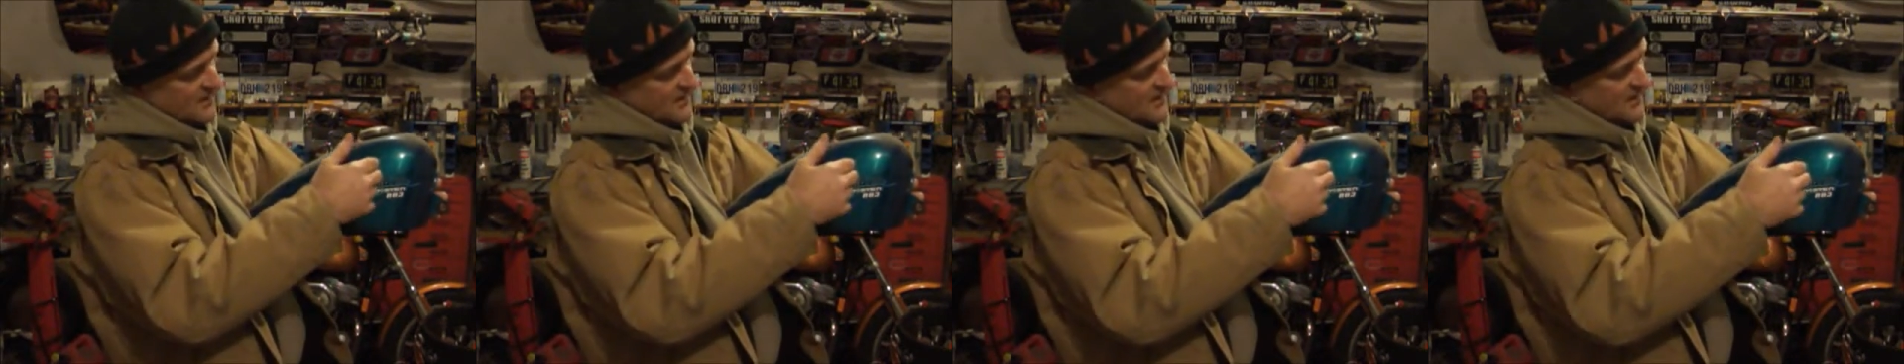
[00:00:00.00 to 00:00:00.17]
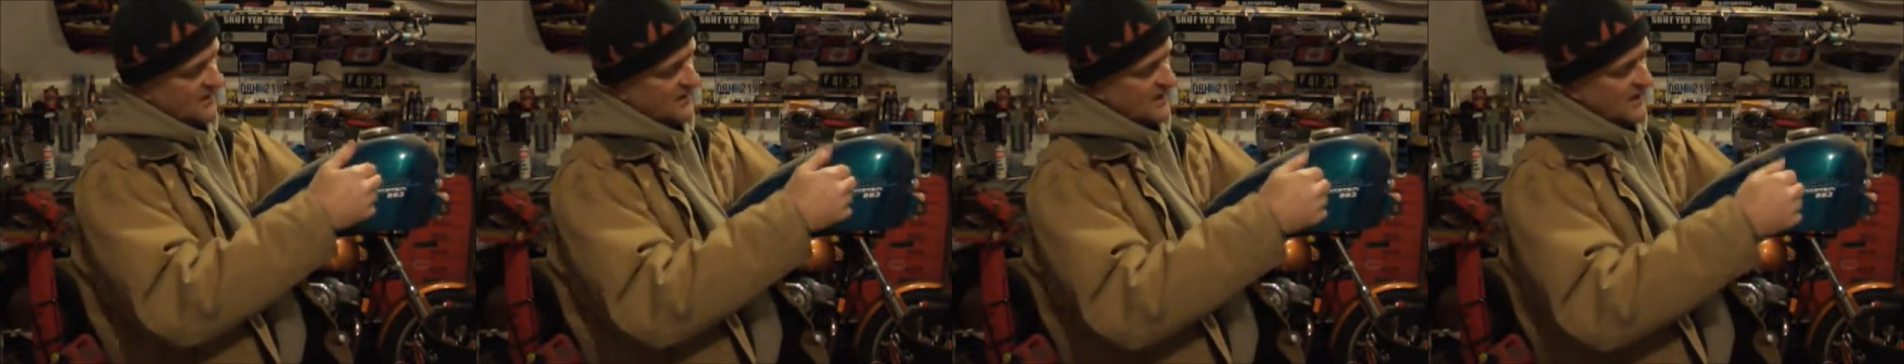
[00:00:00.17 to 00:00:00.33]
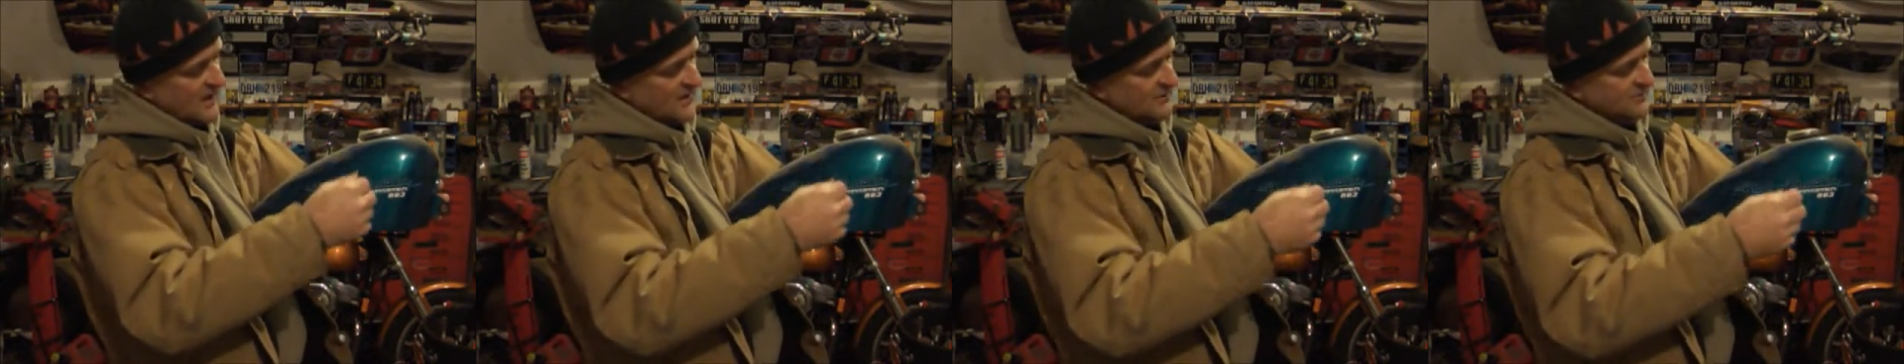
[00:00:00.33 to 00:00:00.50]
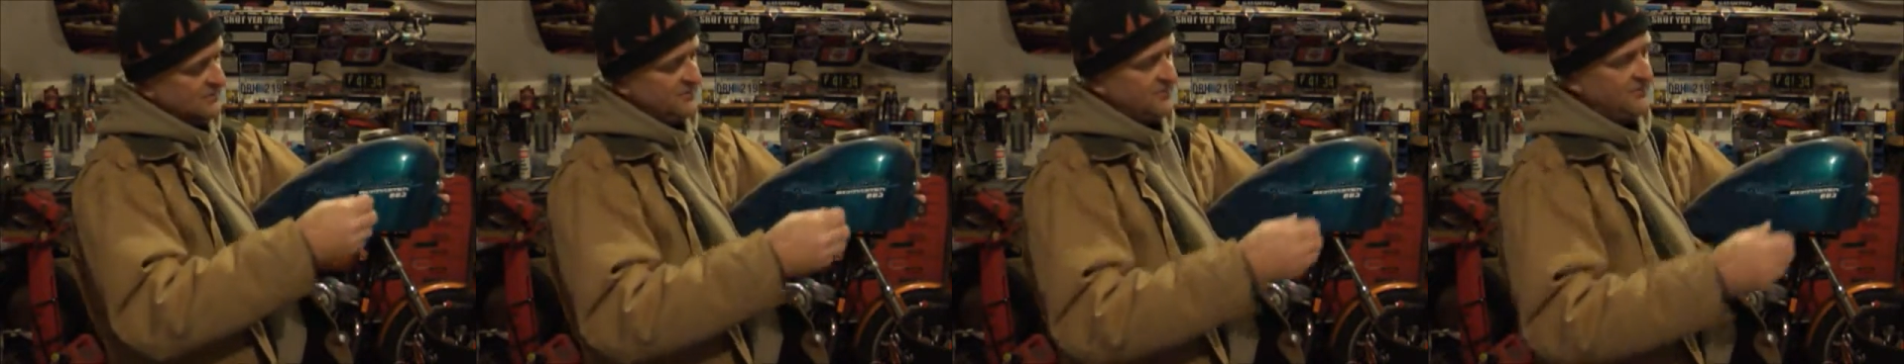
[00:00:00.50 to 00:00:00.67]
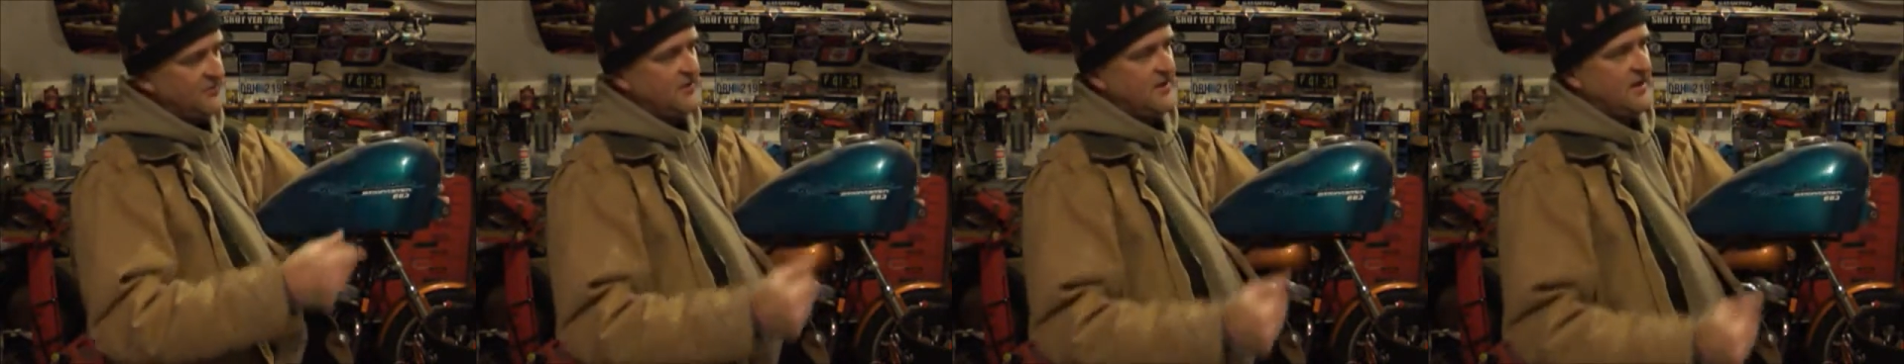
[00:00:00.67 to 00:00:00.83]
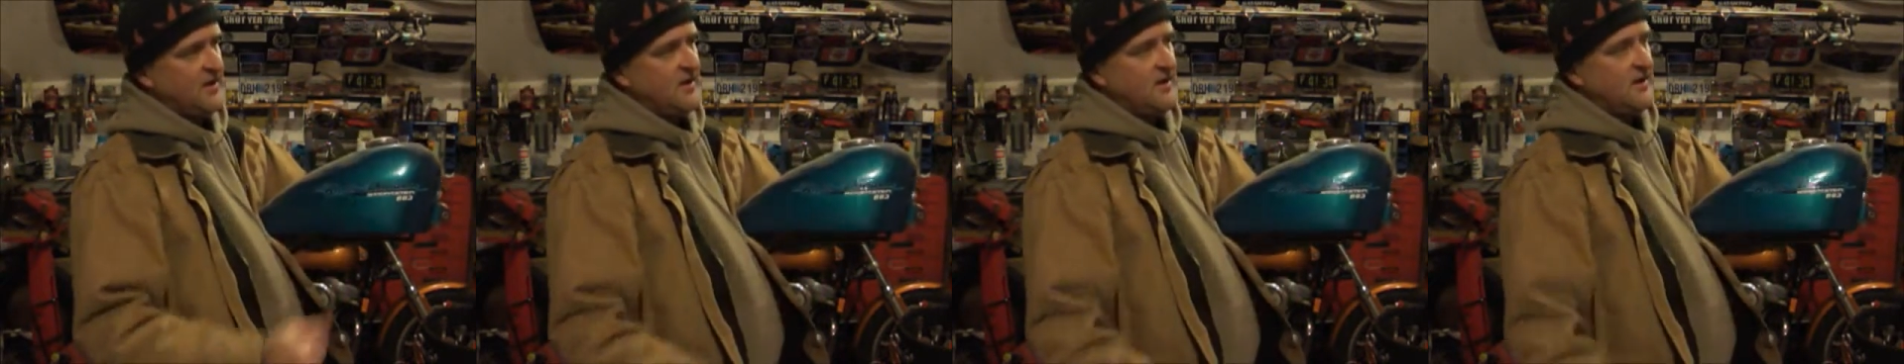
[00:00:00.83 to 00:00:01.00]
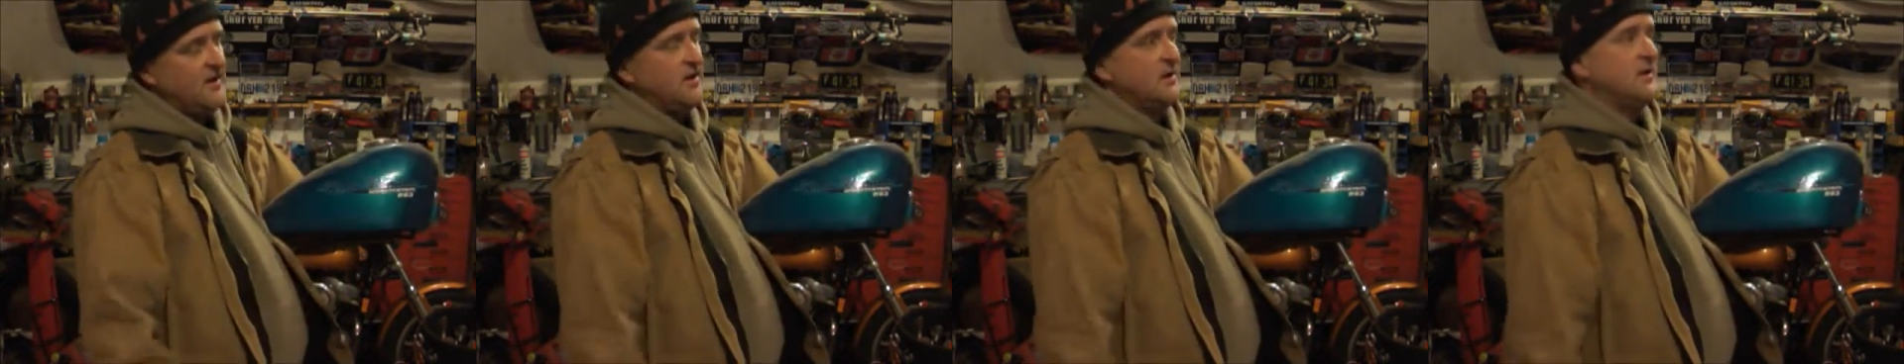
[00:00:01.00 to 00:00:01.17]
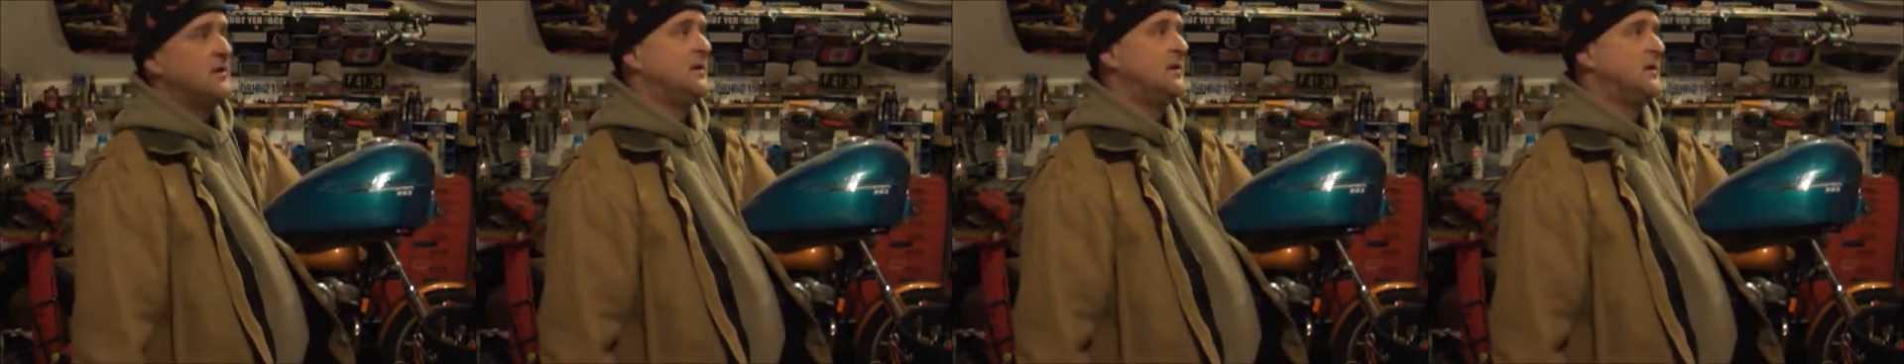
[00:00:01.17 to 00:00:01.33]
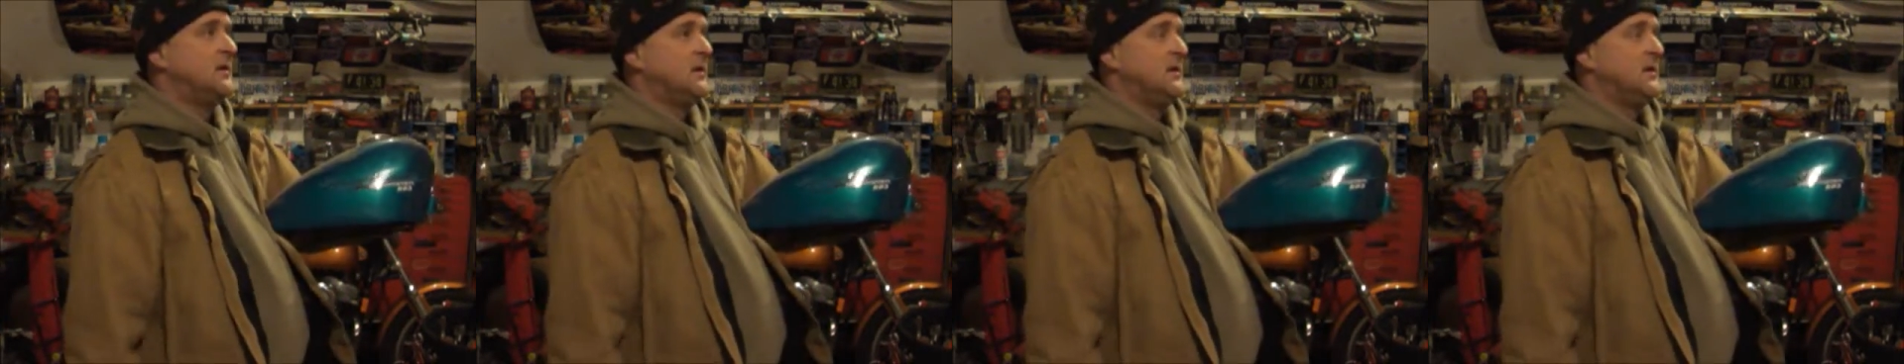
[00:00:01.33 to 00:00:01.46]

And I would say